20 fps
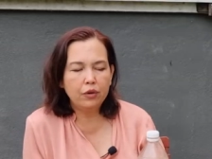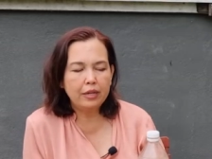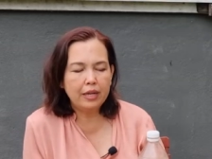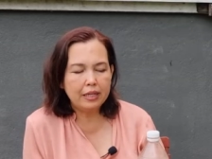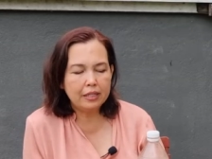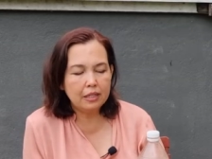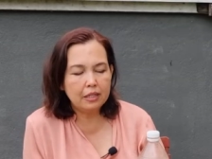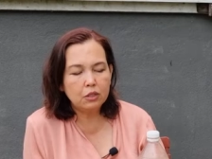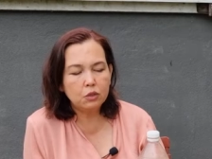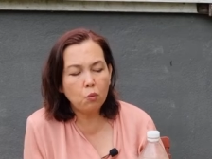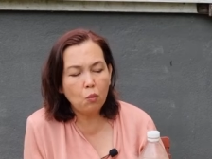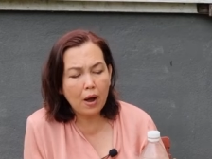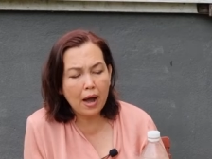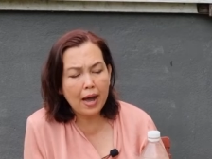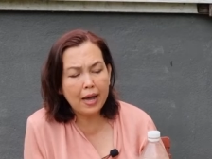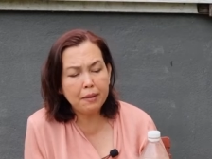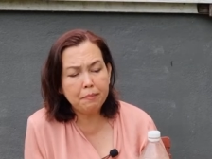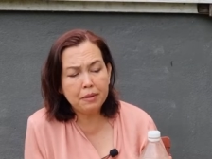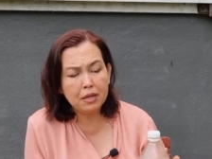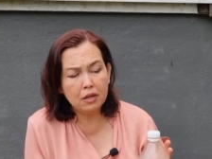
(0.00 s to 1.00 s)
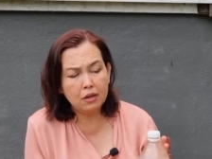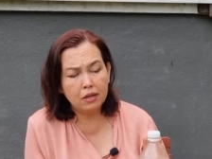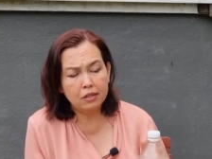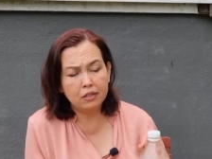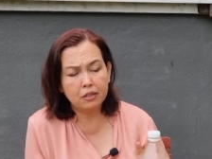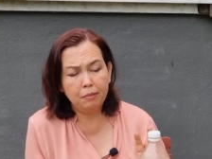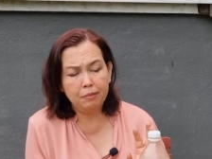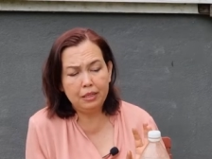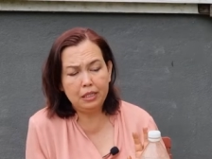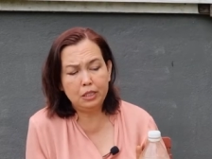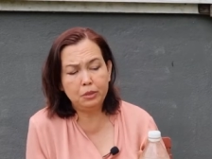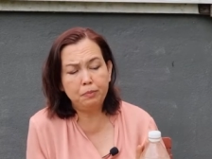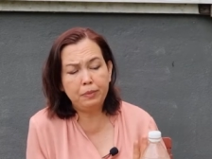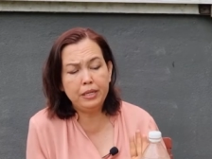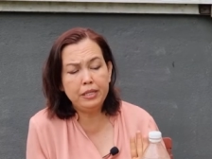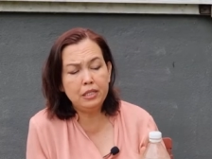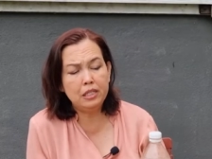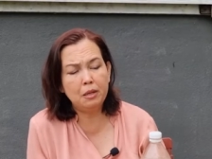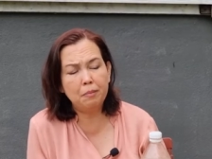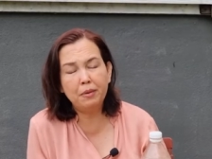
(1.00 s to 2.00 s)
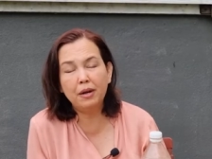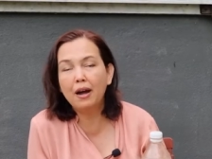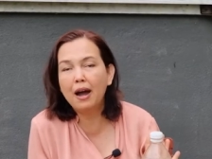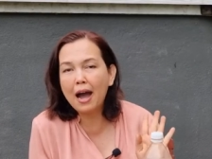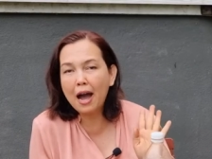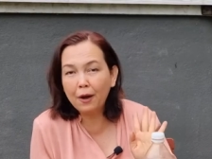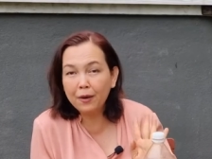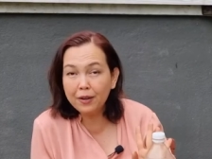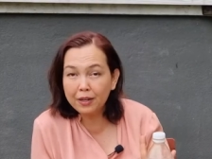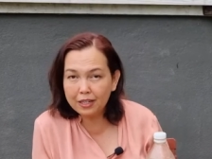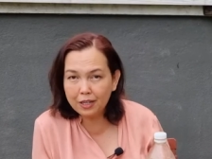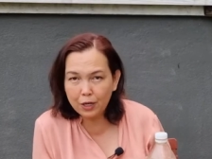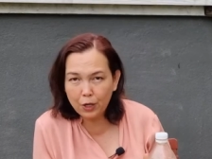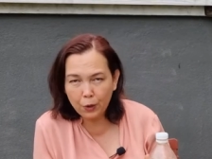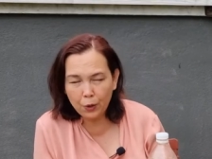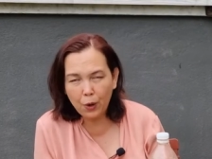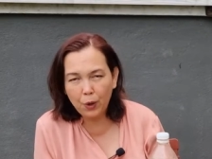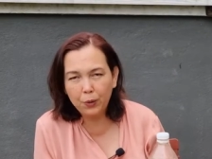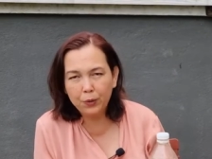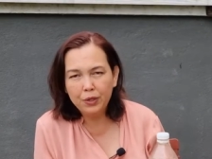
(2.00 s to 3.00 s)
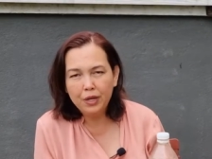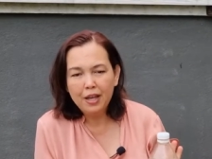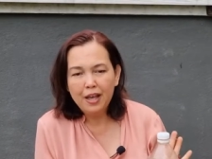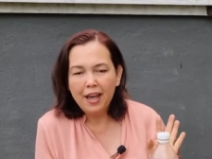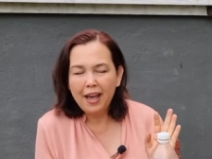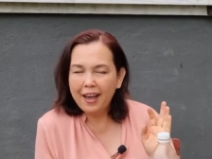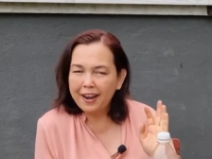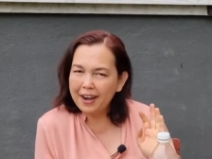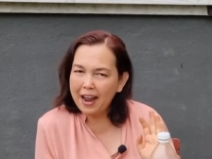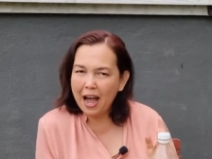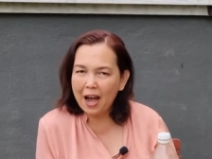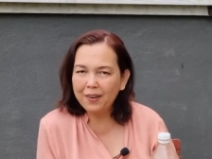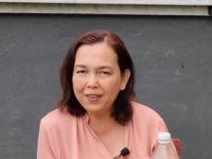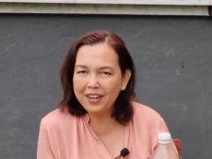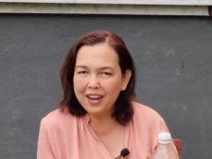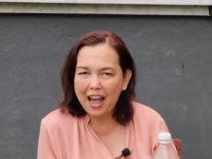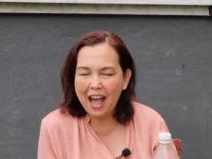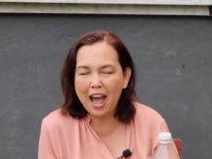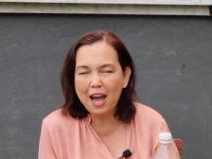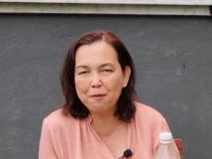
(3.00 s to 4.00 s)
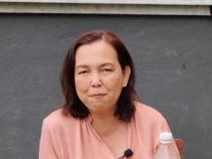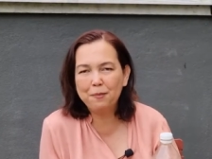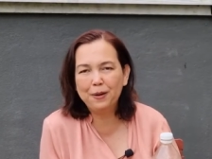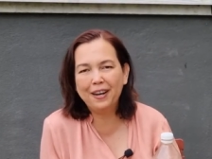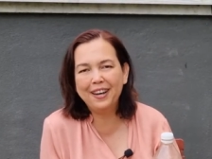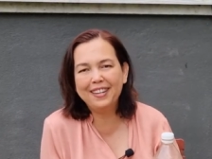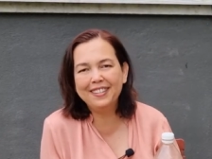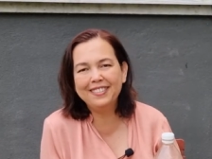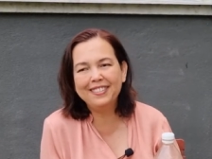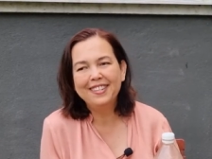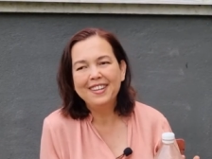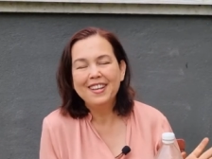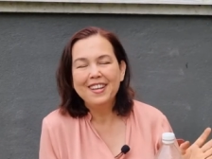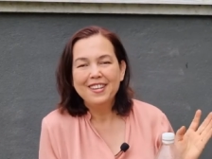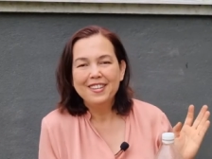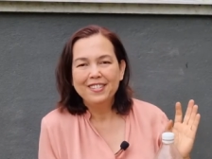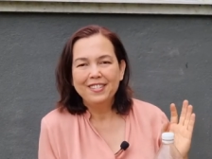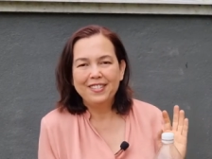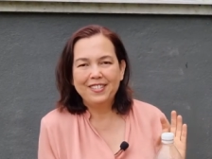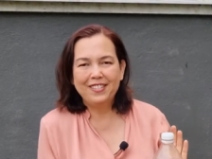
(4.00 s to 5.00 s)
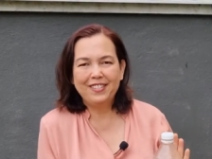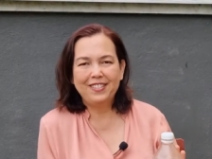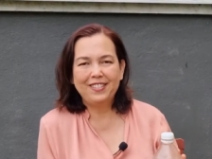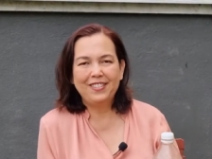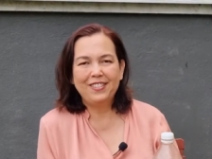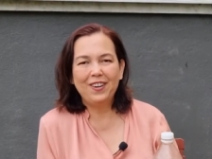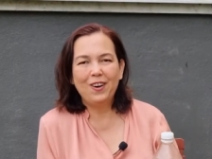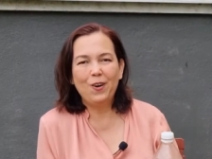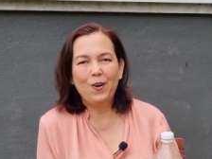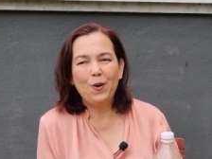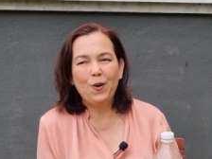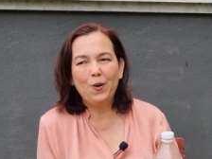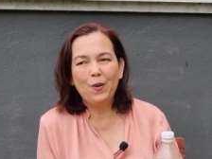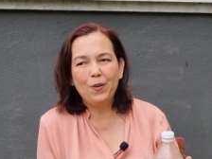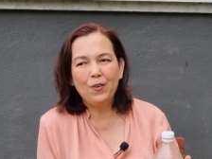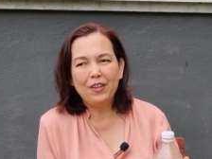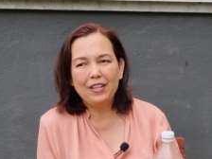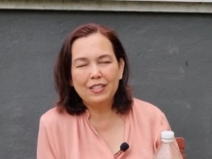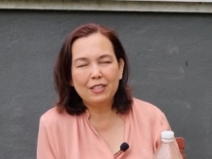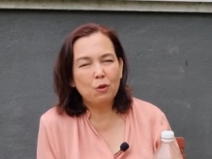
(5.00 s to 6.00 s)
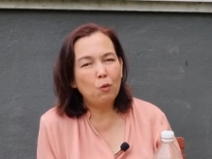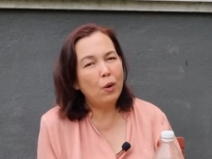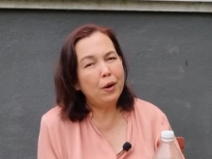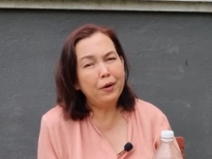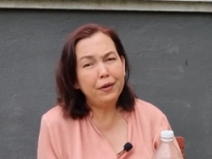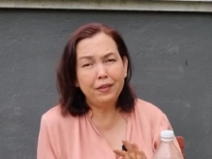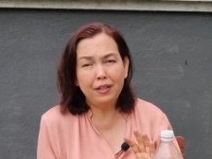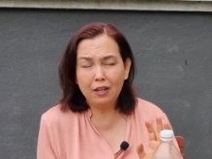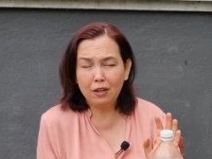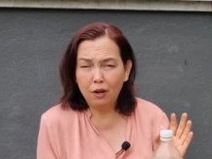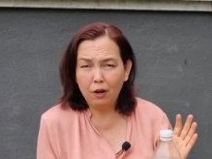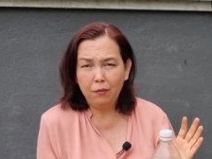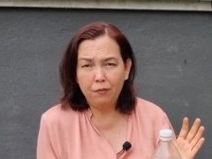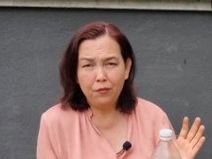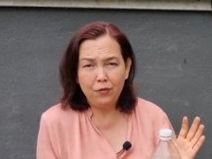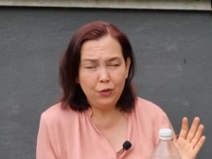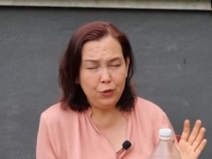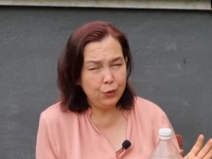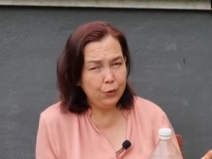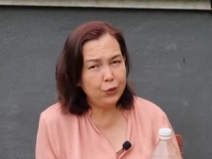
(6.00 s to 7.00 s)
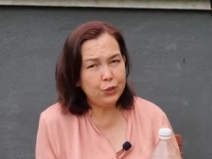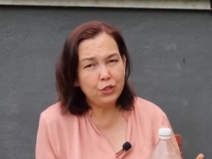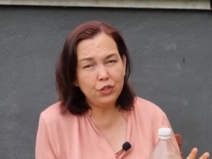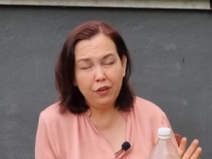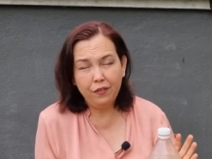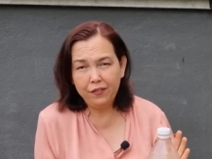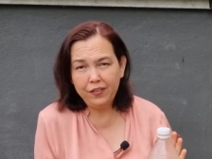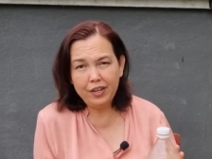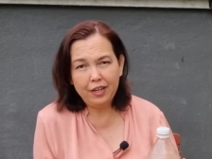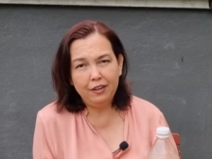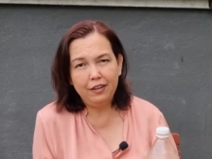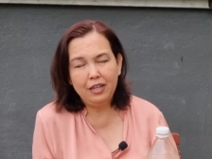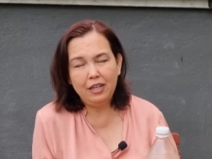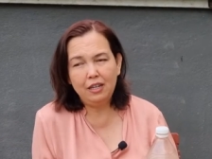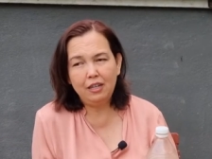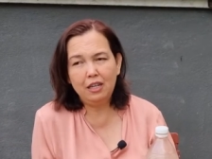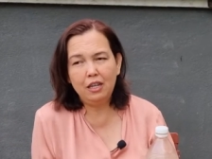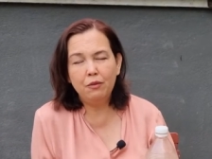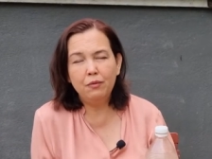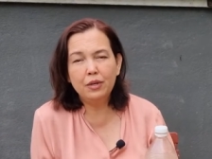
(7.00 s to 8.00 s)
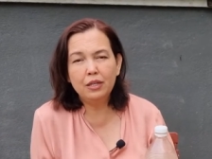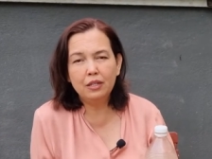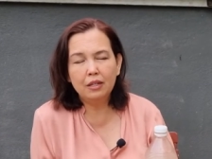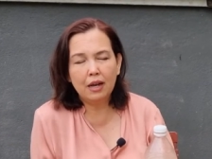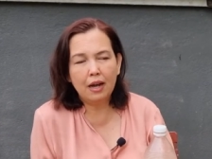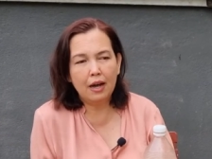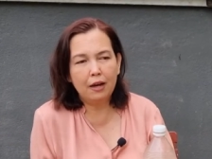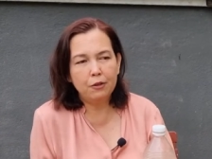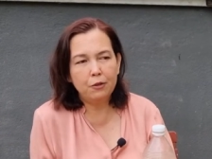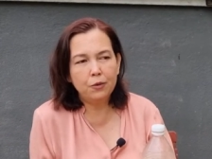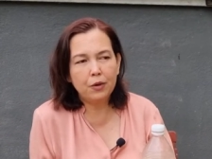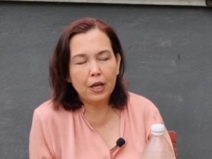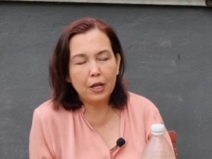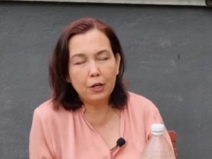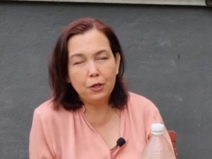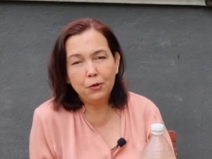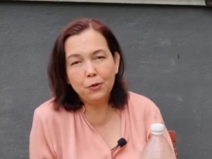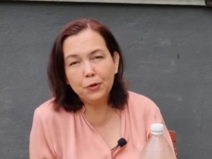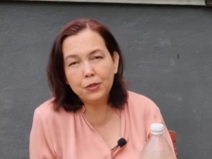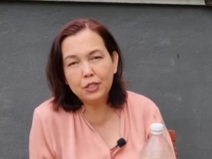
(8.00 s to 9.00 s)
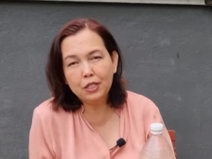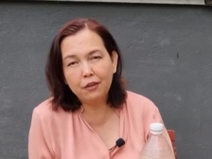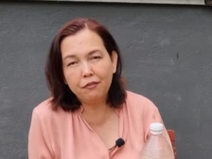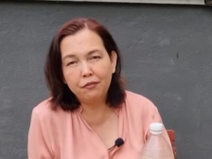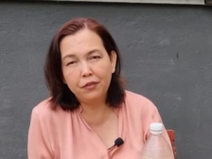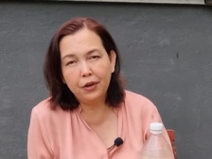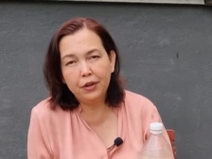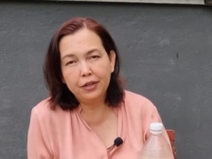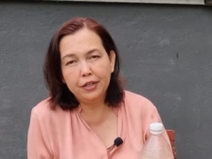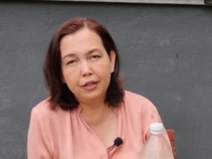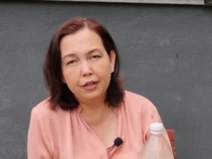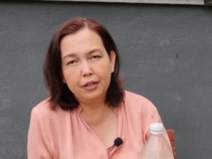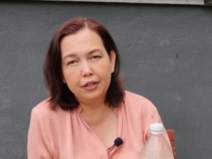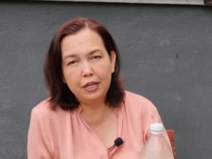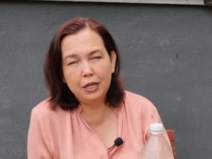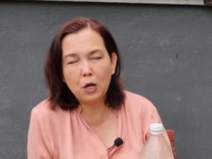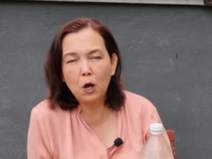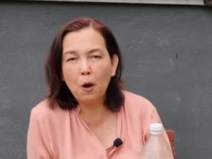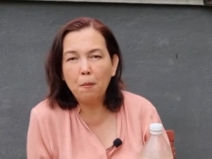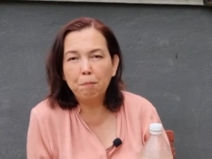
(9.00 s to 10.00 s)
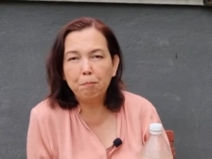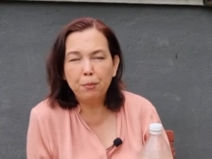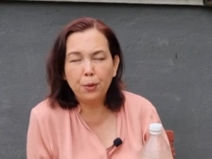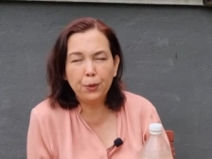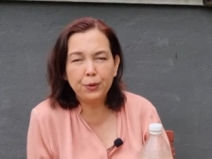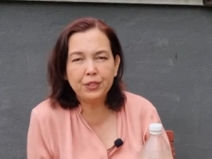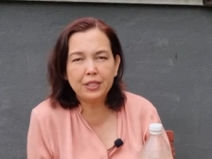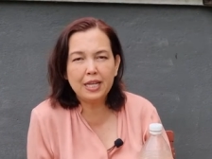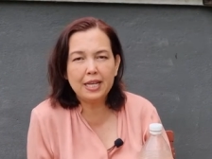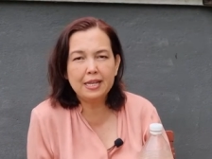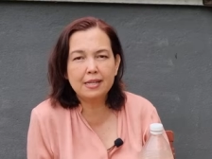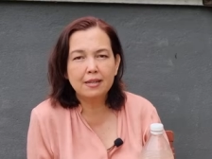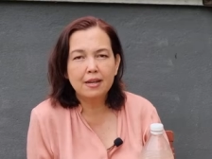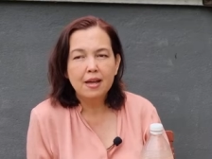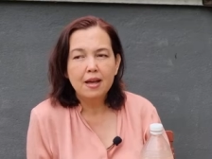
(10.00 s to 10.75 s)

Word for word: that is why because of this principle, how it grow and how it happen. So it's a variety of use really. Even uh, you can use it for the decomposing